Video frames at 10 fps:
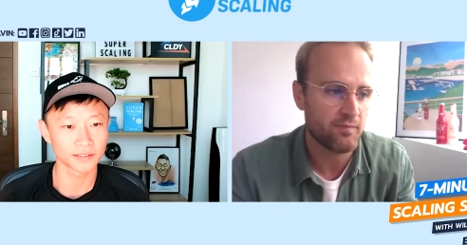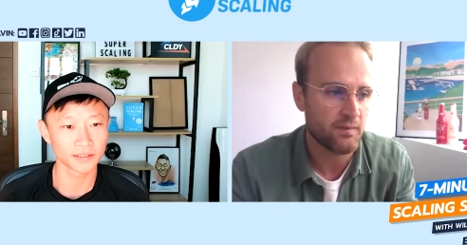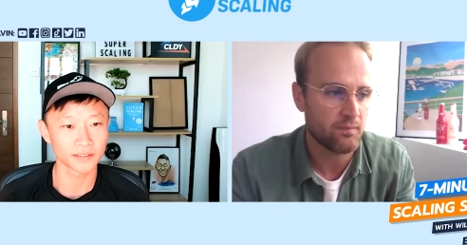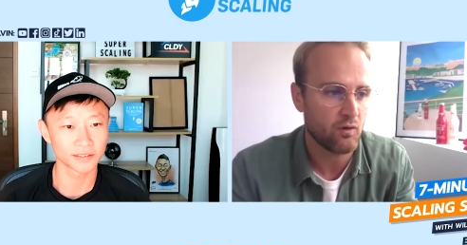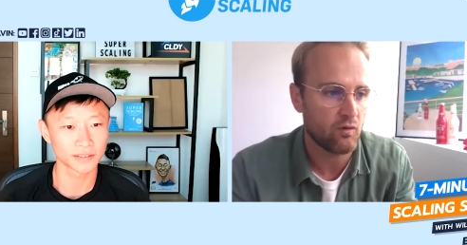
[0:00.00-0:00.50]

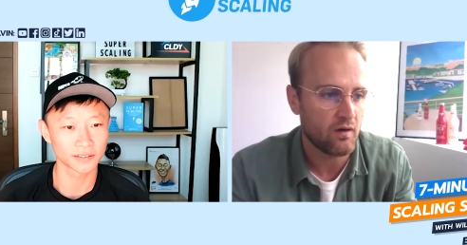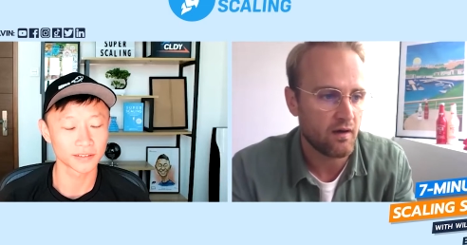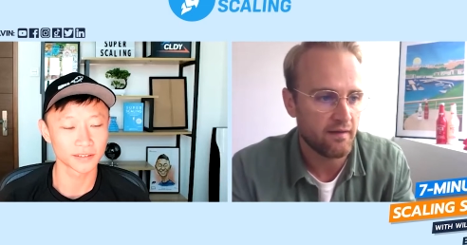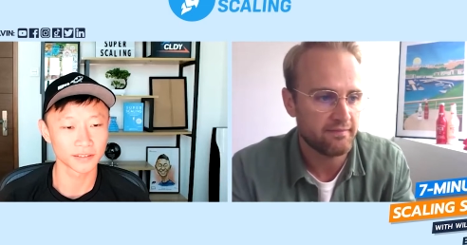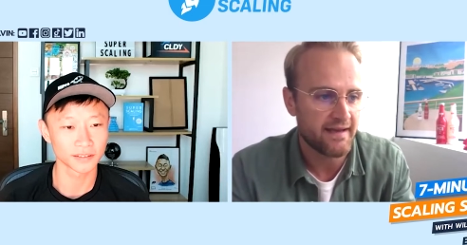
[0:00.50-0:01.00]
Speaker 1: people
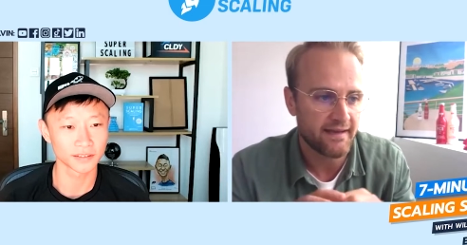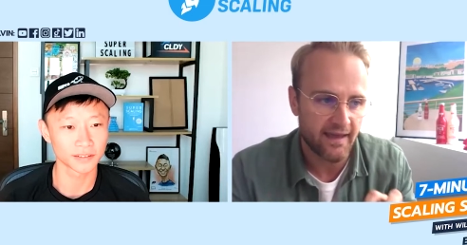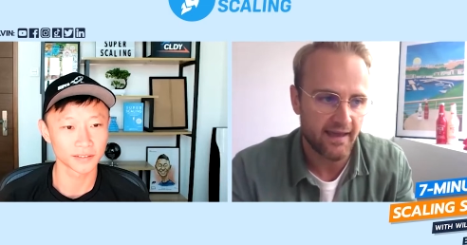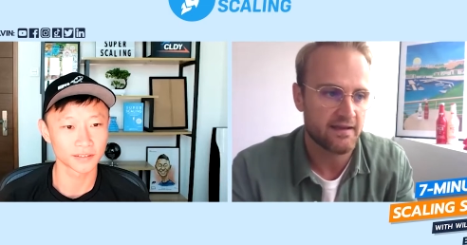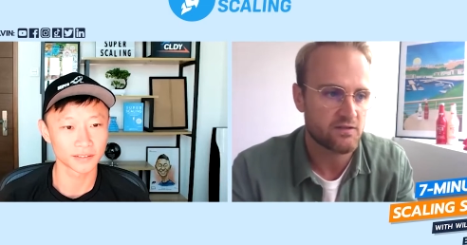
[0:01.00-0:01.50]
uh,
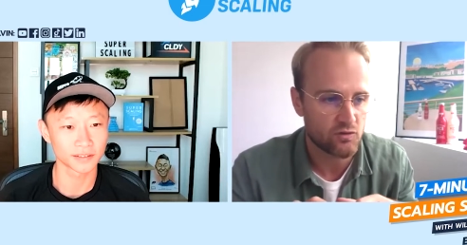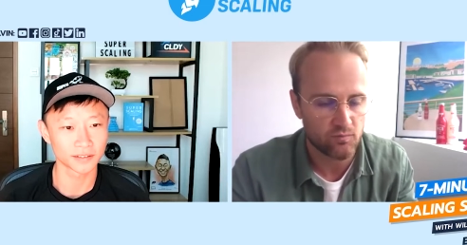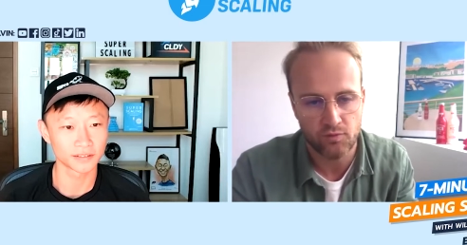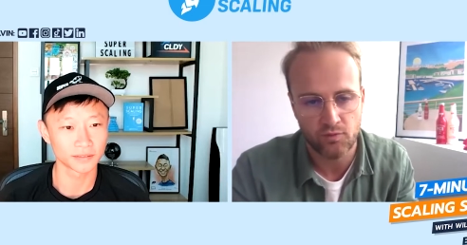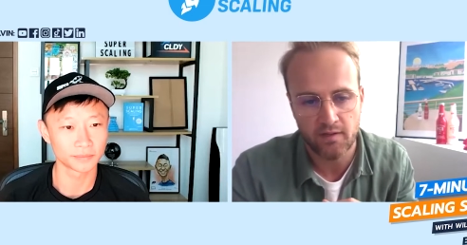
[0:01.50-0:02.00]
dedicated to the
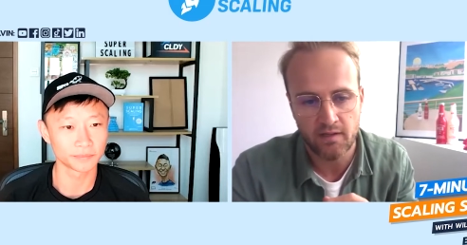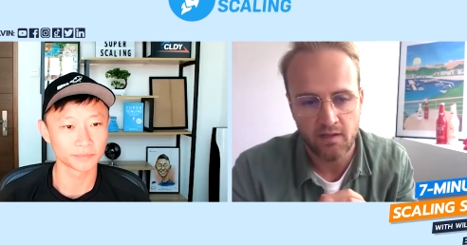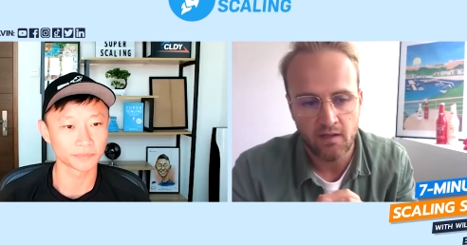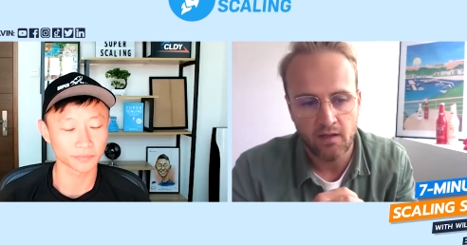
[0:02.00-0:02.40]
brewery.